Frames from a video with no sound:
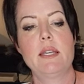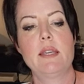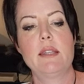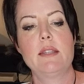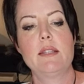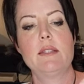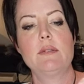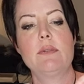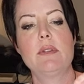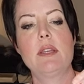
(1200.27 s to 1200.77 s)
like
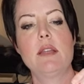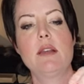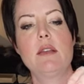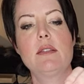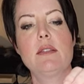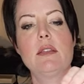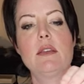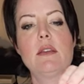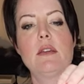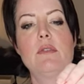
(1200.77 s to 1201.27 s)
this one
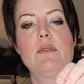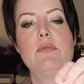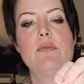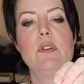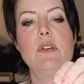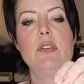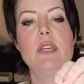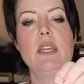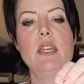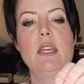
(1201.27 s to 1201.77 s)
has like a
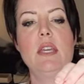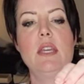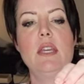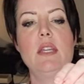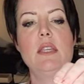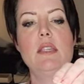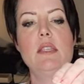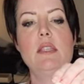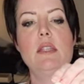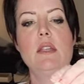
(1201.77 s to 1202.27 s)
funky
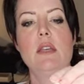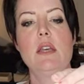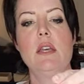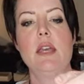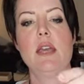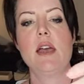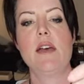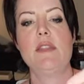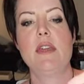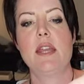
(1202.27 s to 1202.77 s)
end
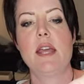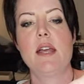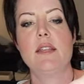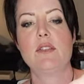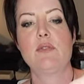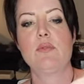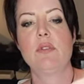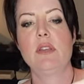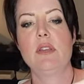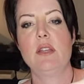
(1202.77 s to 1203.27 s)
and then it has
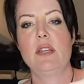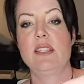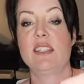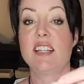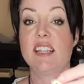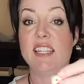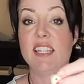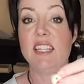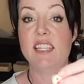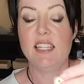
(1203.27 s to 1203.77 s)
a really nice
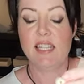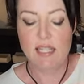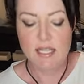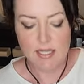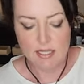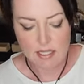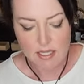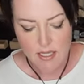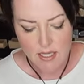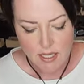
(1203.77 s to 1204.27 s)
clean
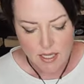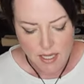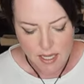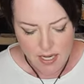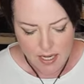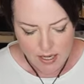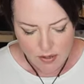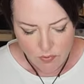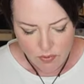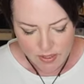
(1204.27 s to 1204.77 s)
end
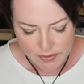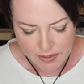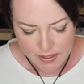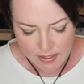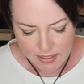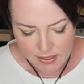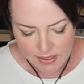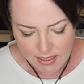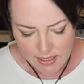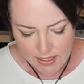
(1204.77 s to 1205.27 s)
and I want the
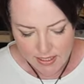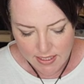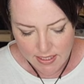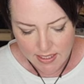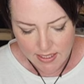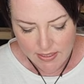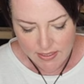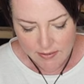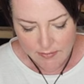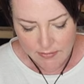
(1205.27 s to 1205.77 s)
clean
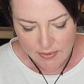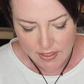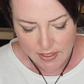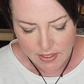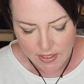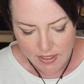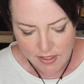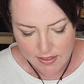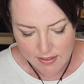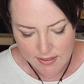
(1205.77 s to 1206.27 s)
end to
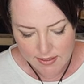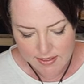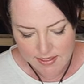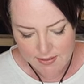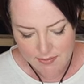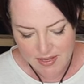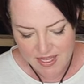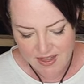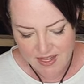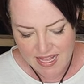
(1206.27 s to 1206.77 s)
be because this
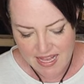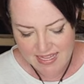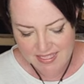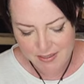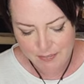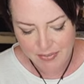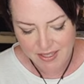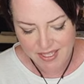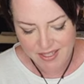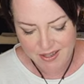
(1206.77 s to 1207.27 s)
is my
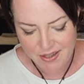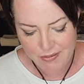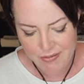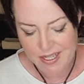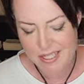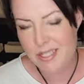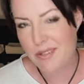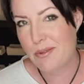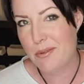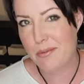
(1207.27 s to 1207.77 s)
last bead the
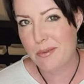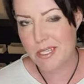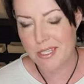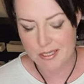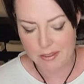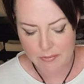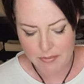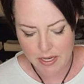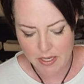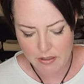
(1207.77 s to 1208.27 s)
rest of them it
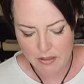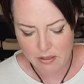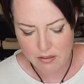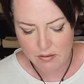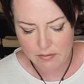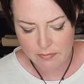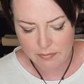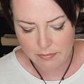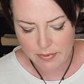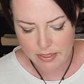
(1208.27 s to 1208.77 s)
doesn't
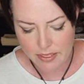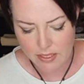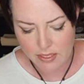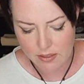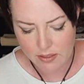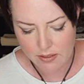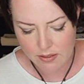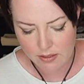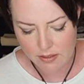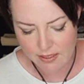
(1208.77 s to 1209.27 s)
matter but
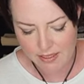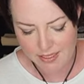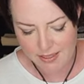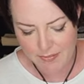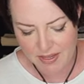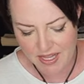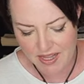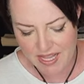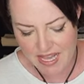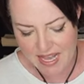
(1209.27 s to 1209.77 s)
since it's
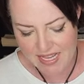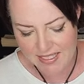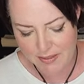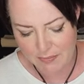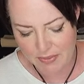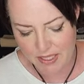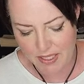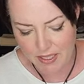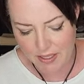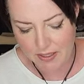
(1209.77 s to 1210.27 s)
my last
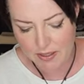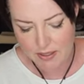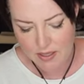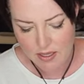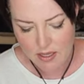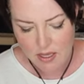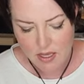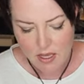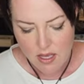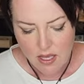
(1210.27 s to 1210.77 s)
bead
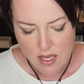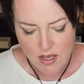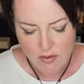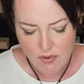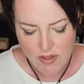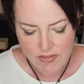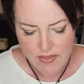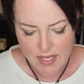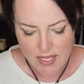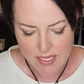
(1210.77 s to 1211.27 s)
I
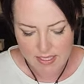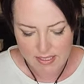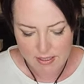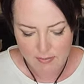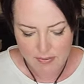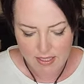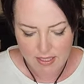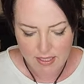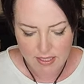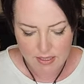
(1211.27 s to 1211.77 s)
want the end to
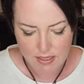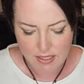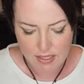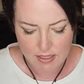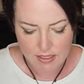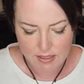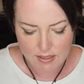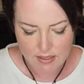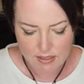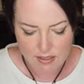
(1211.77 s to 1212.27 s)
be the
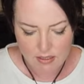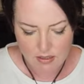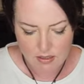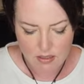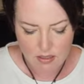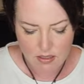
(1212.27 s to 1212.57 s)
cleanest